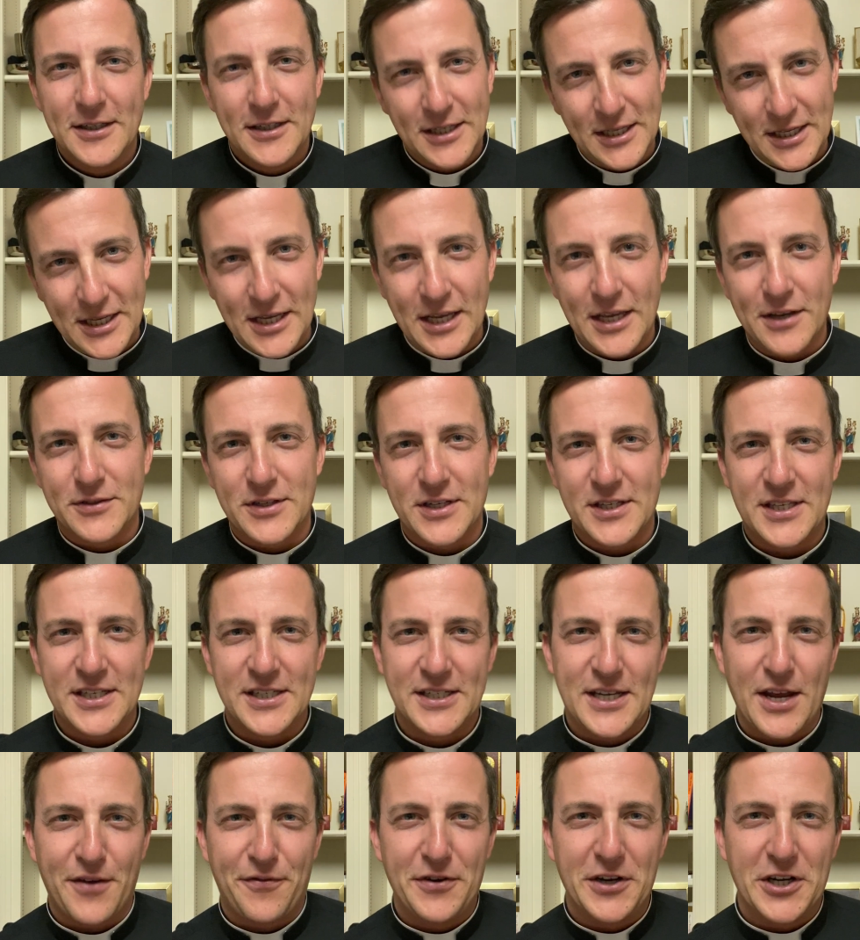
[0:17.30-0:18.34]
he gives us this
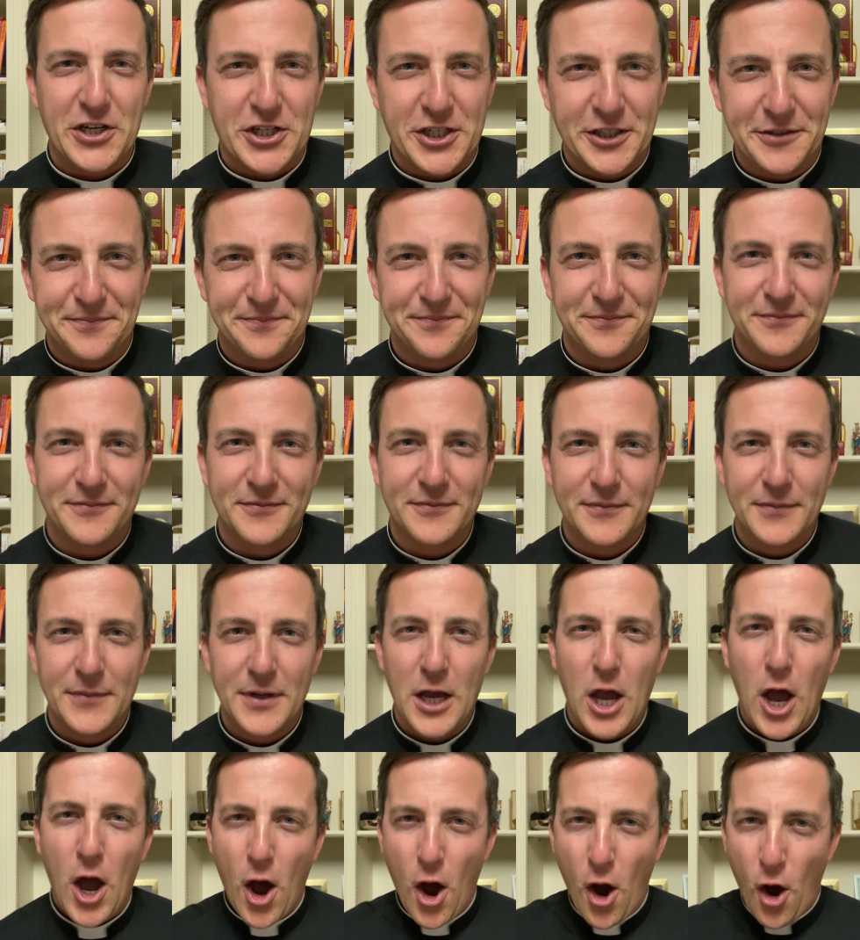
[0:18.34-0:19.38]
definition.
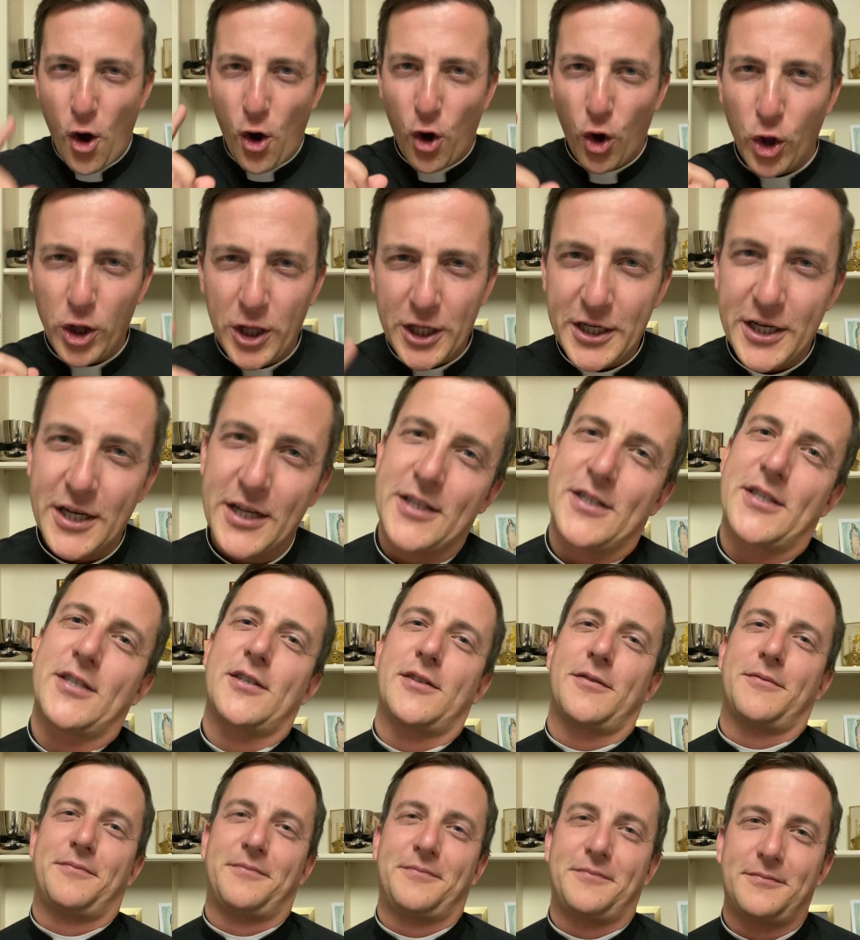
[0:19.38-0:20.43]

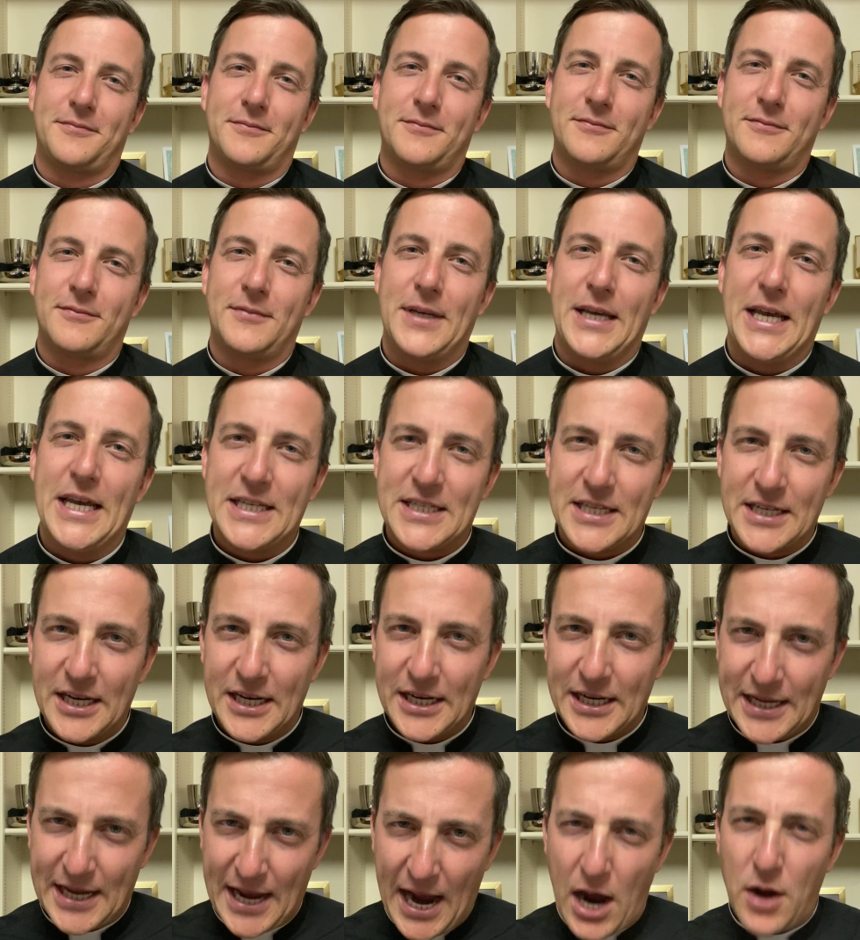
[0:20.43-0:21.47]
Holiness is an
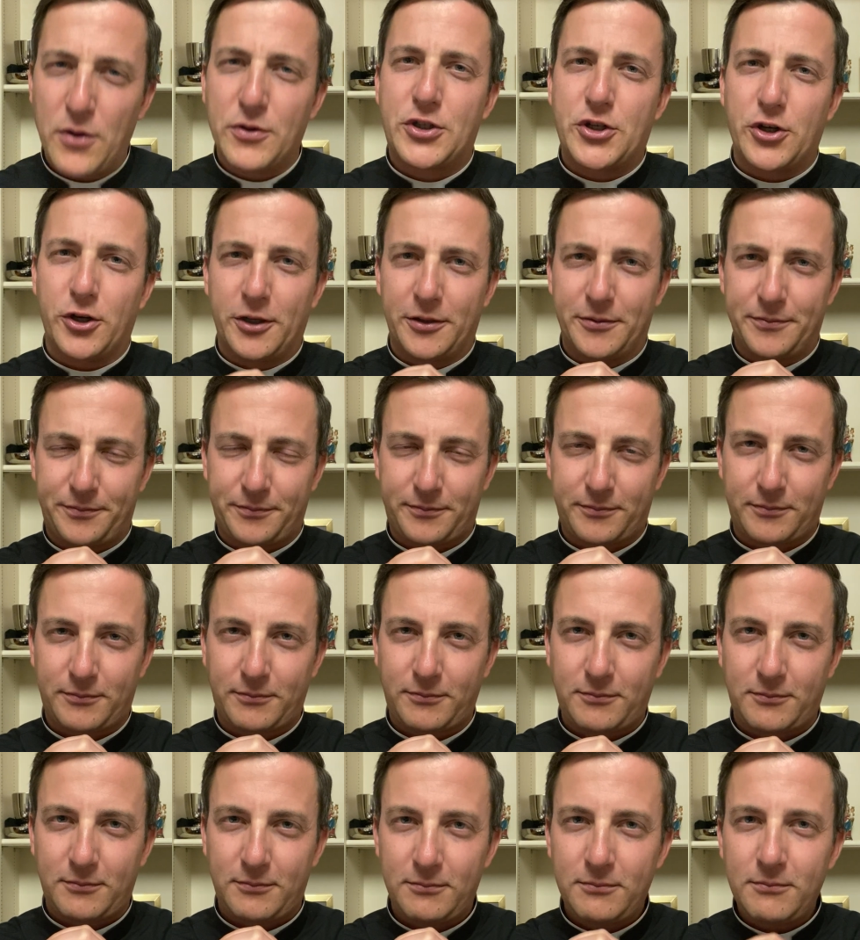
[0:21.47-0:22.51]
encounter
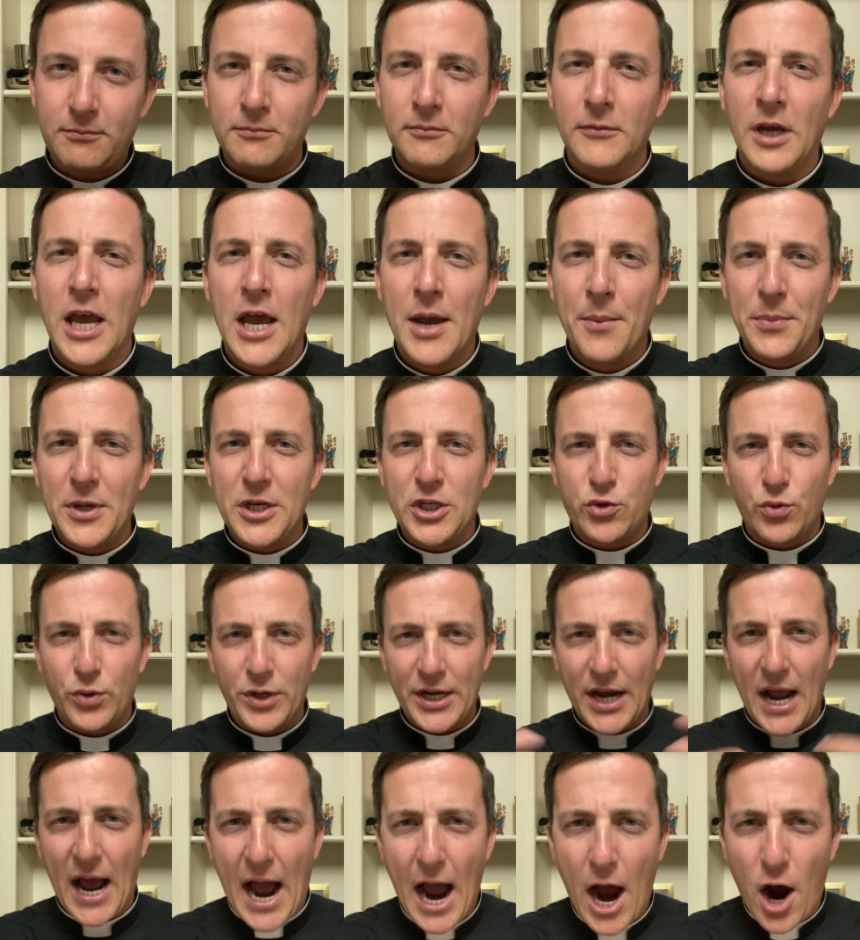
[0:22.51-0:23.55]

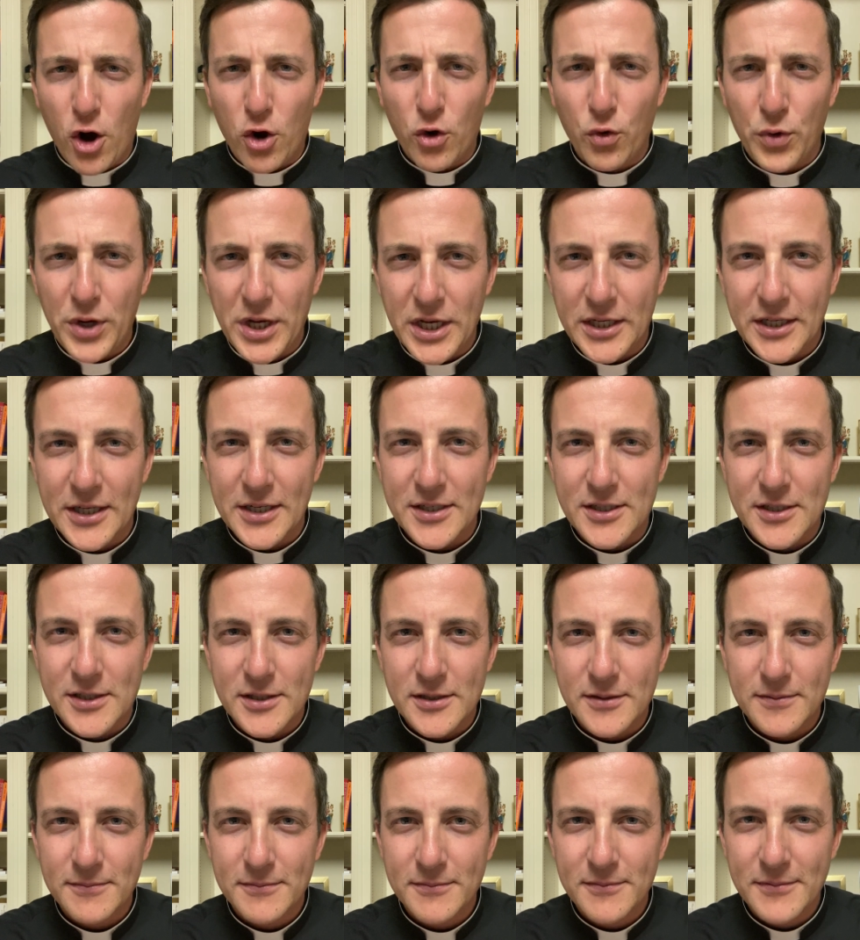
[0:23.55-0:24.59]
between our
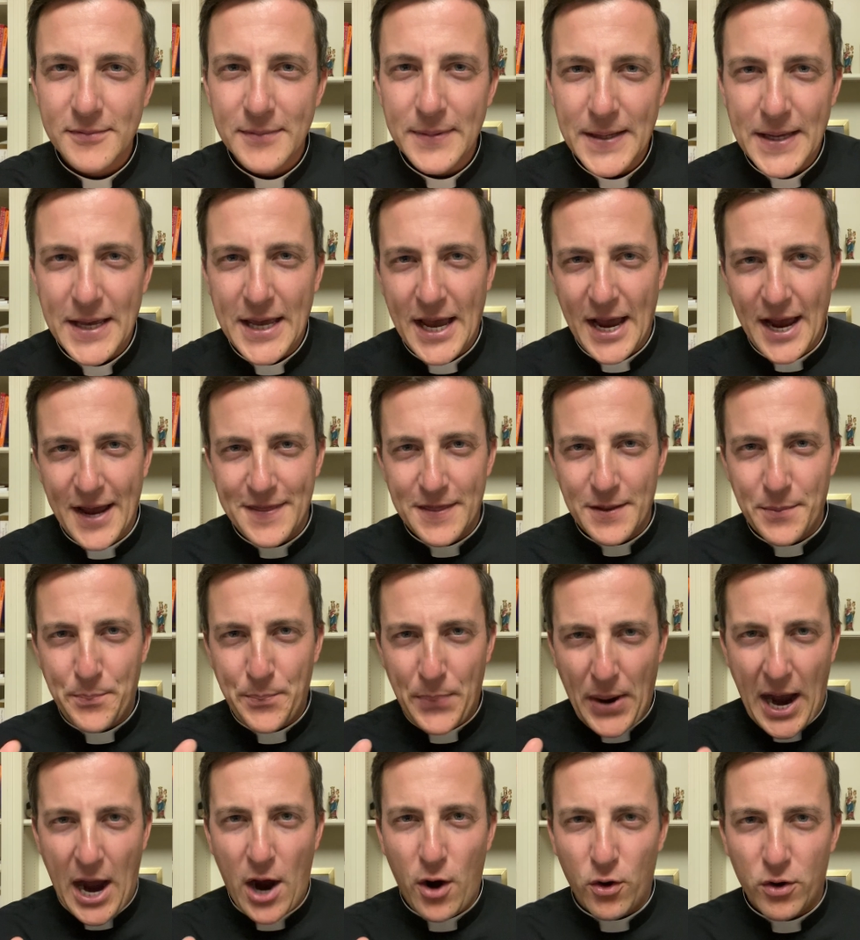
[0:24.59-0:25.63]
weakness and the
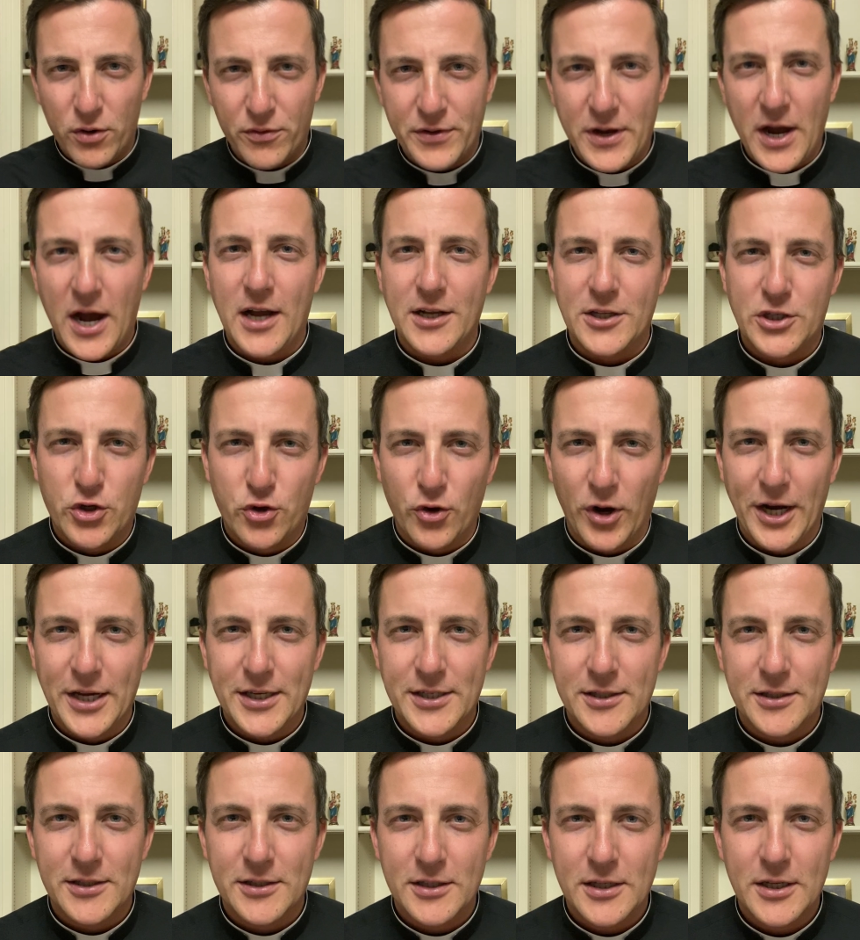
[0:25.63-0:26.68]
power of God's
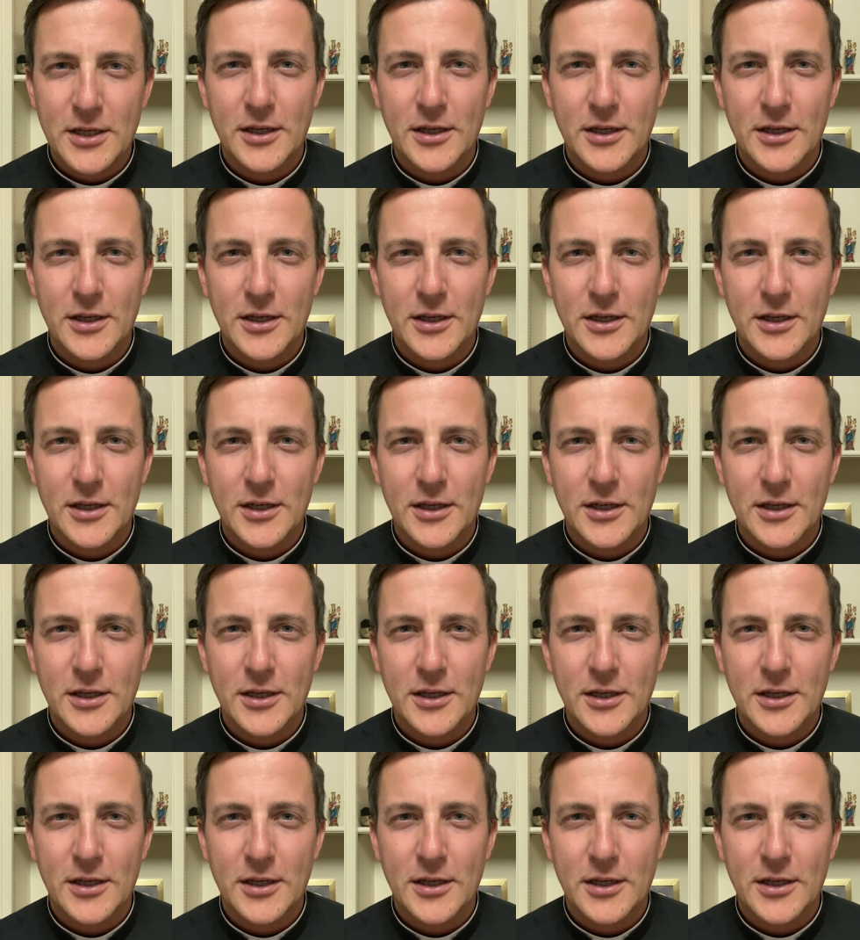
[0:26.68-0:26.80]
grace.